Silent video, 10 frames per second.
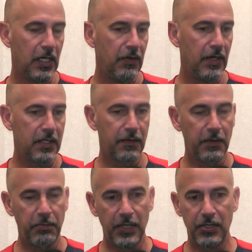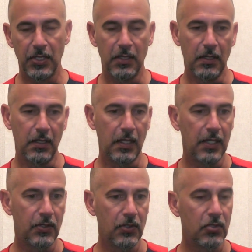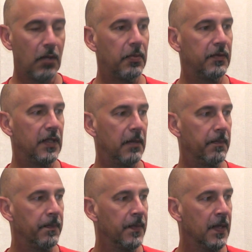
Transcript: areas of the pitch and, and get on top of them,